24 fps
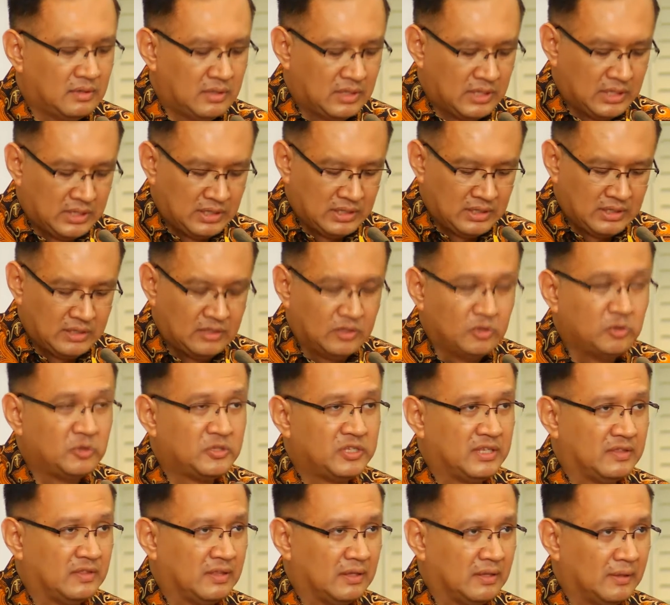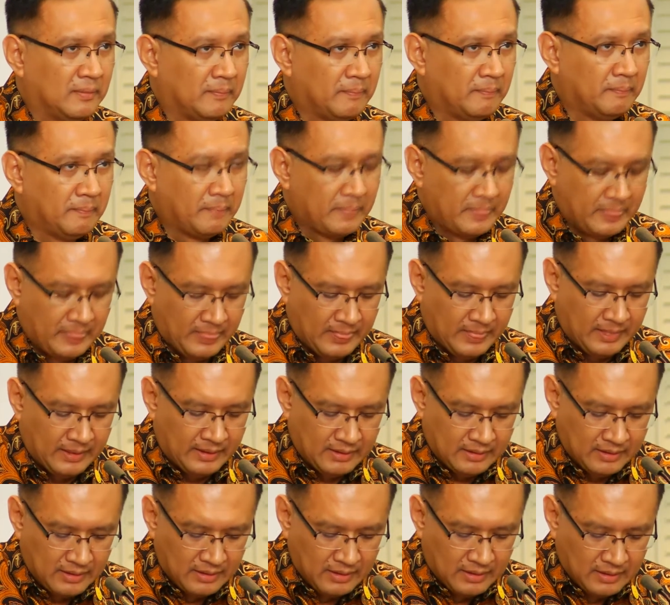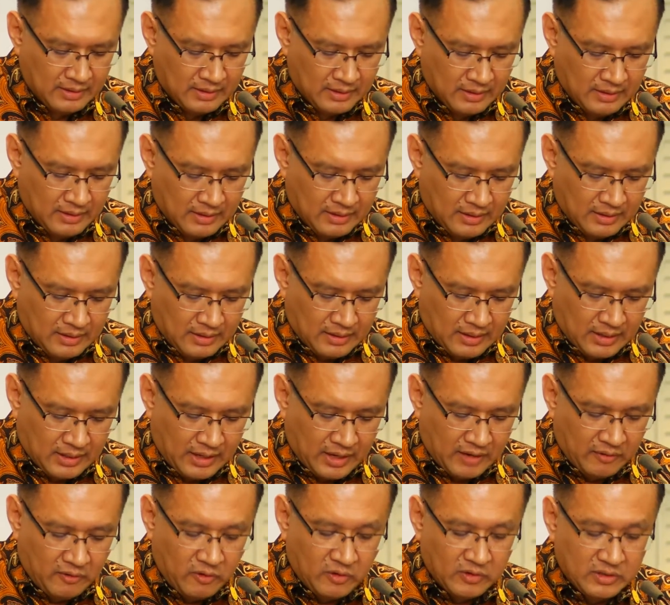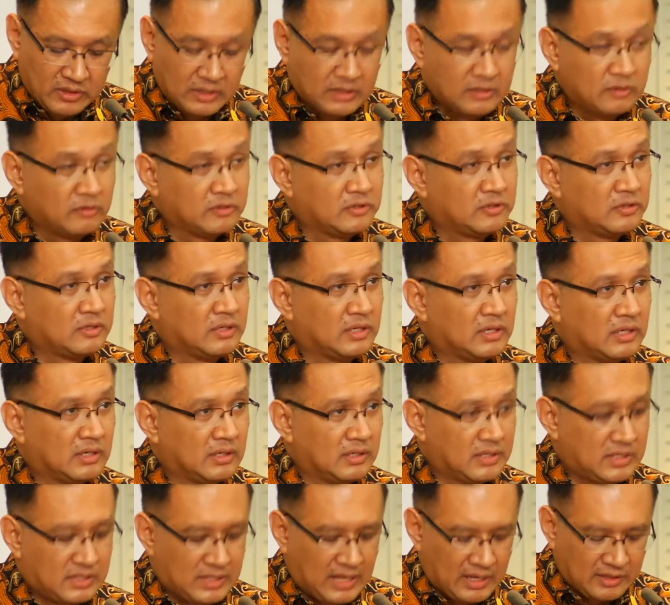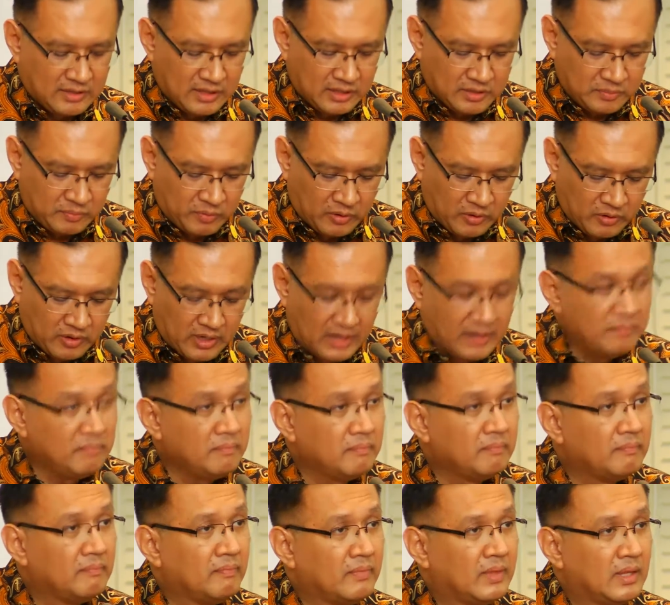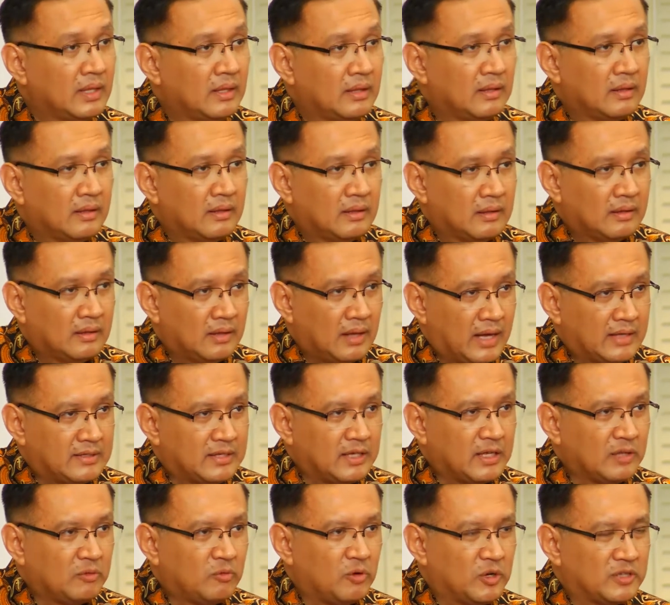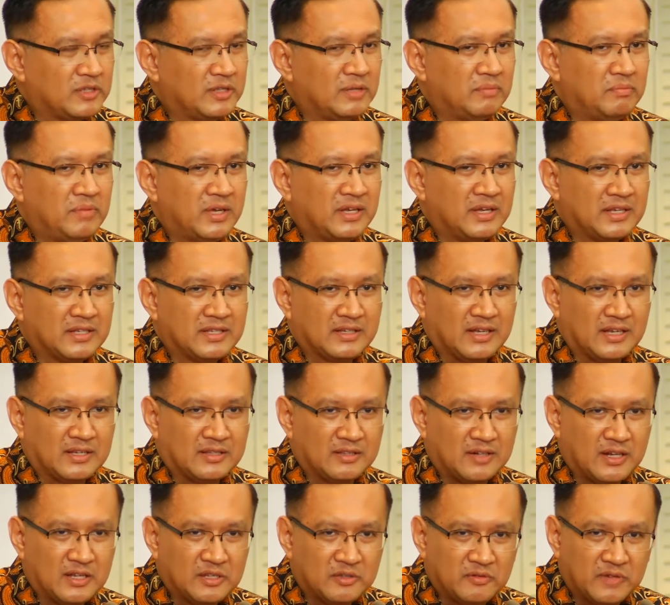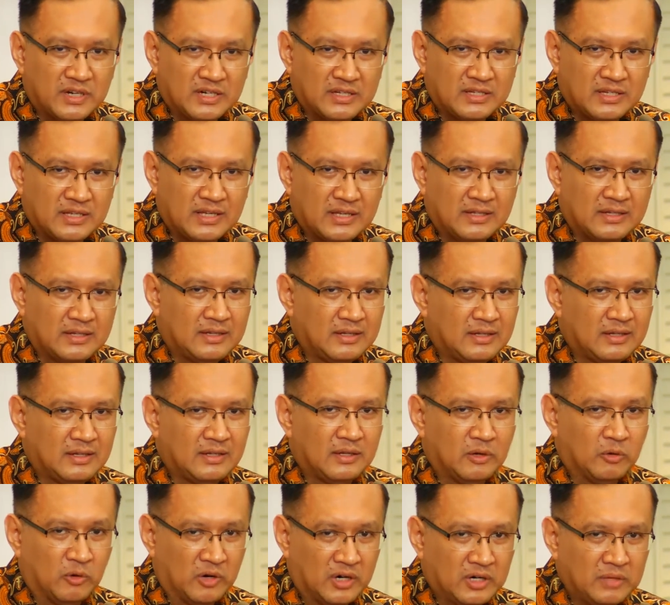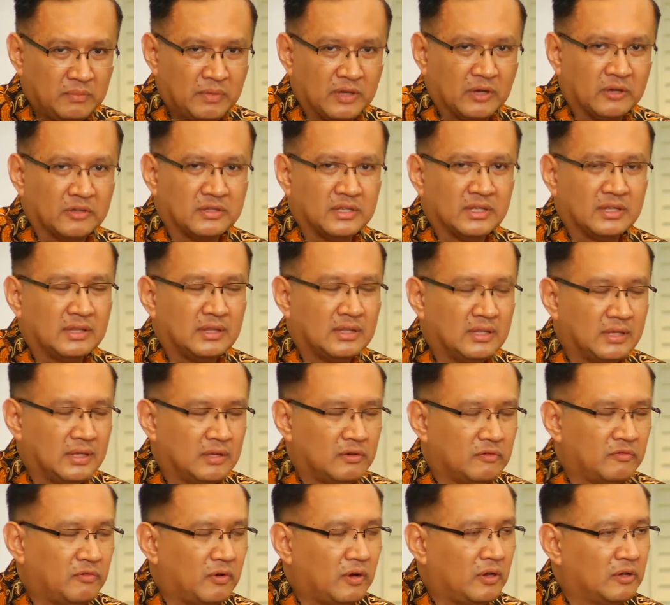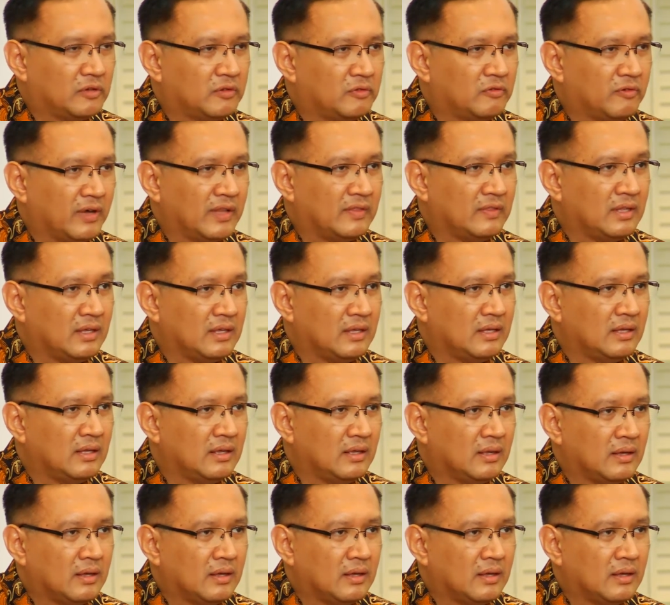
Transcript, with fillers: the UCT. Yeah? And I own it was a uh, success program I think it was the biggest cash transfers in the world because it involved 20